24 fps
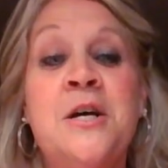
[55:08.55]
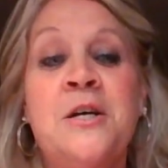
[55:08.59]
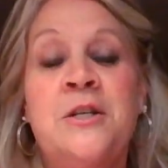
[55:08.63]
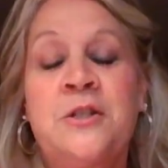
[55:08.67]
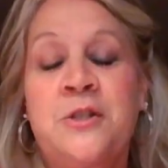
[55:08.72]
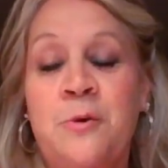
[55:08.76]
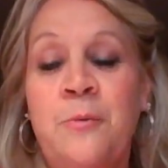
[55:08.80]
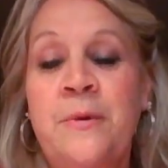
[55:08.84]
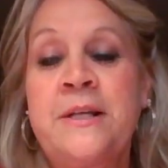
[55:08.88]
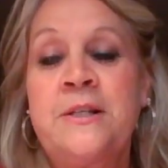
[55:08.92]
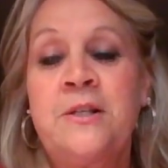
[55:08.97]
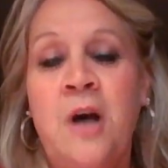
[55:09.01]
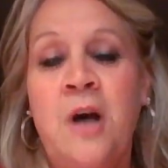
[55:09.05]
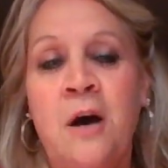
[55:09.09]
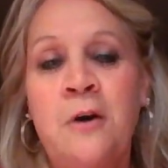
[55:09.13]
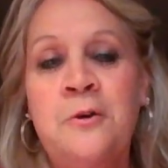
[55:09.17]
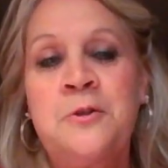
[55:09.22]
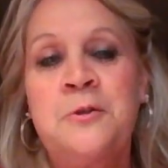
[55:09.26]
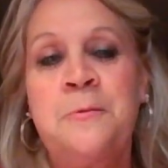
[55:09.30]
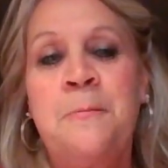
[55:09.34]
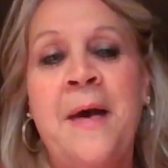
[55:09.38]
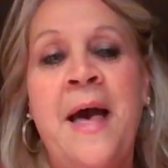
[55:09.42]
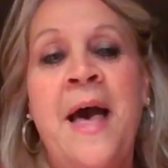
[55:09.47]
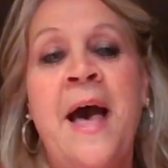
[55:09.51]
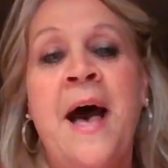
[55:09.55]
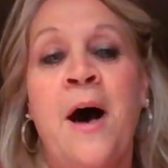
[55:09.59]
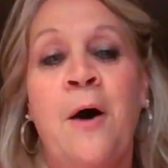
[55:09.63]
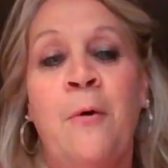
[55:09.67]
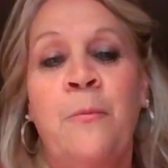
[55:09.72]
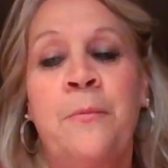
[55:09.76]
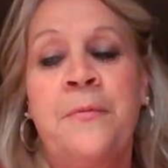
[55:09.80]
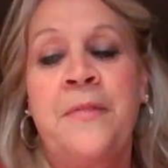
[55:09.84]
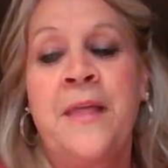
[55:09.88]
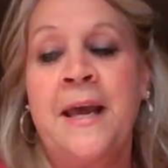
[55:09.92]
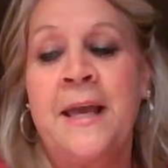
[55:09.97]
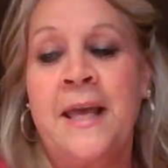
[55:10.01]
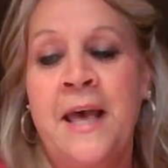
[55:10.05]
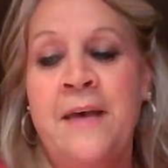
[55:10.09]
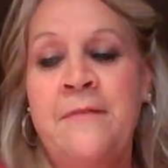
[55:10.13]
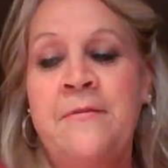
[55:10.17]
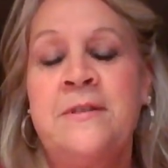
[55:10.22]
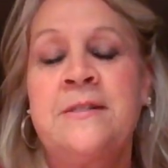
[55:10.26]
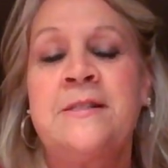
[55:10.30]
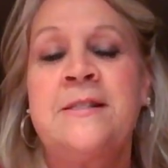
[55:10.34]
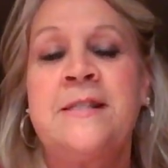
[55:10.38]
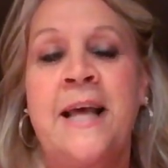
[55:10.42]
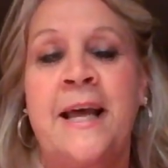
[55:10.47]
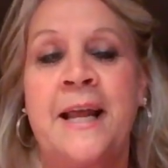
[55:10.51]
So we talked about, that gave
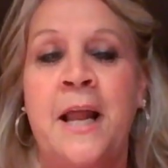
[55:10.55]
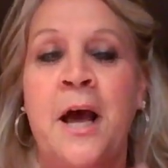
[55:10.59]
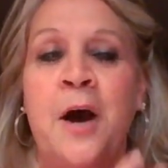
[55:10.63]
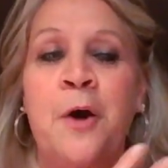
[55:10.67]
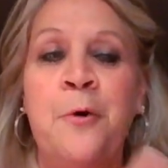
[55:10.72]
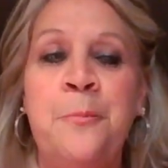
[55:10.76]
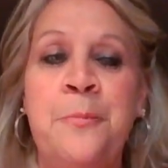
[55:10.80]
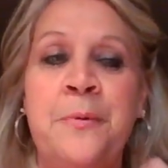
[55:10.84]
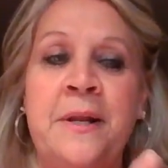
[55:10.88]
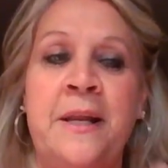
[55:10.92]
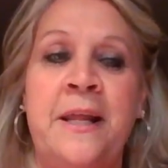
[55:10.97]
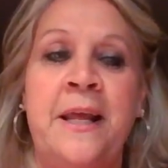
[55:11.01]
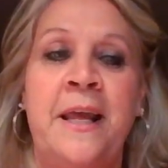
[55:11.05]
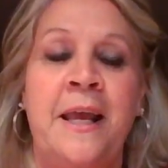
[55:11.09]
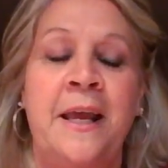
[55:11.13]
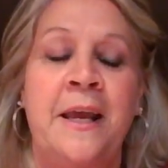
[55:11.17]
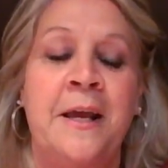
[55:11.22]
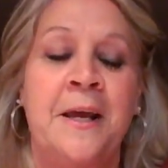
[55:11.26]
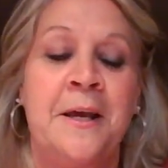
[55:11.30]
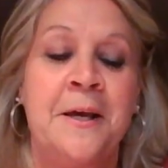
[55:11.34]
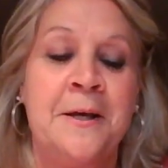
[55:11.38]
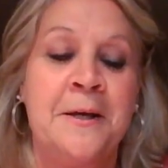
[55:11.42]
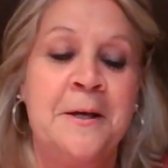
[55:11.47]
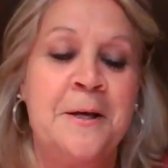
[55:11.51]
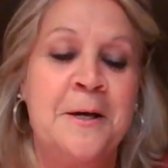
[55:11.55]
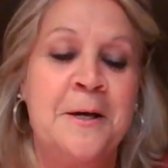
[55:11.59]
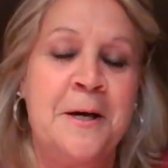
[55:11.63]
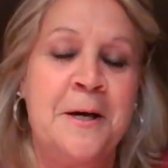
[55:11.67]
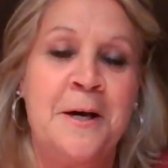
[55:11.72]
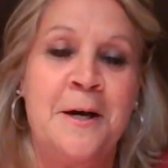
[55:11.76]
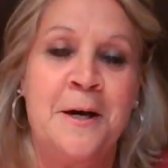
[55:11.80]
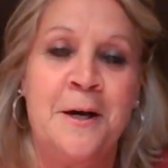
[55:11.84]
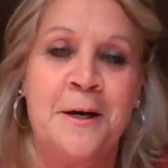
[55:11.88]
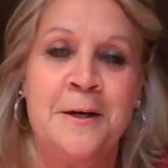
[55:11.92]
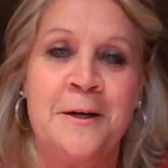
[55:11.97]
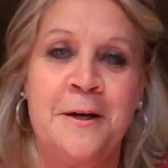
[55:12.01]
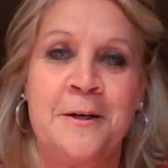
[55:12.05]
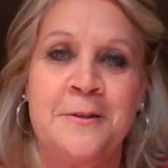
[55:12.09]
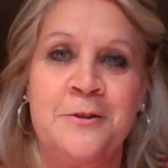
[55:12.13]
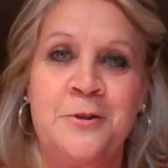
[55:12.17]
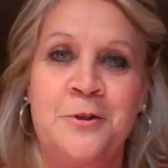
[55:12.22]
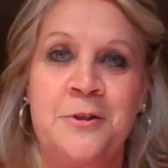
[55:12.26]
us that opening uh,